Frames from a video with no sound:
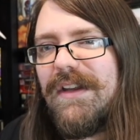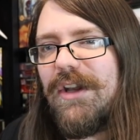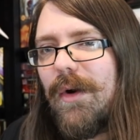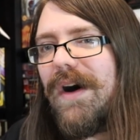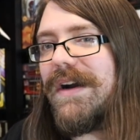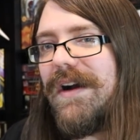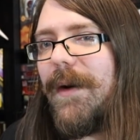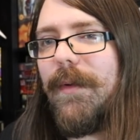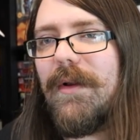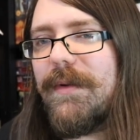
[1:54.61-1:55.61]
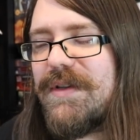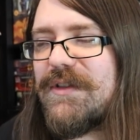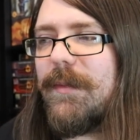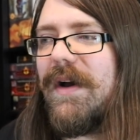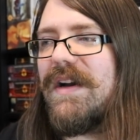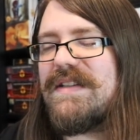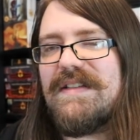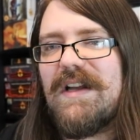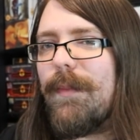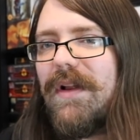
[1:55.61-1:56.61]
you know, a couple booster
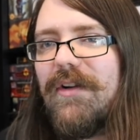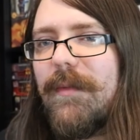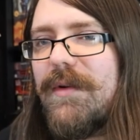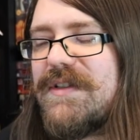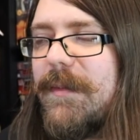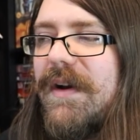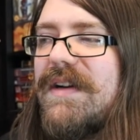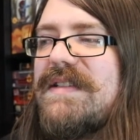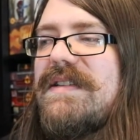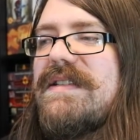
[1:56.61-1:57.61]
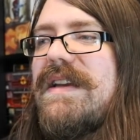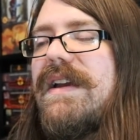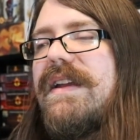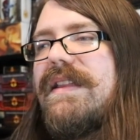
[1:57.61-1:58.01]
boxes, couple hundred booster boxes.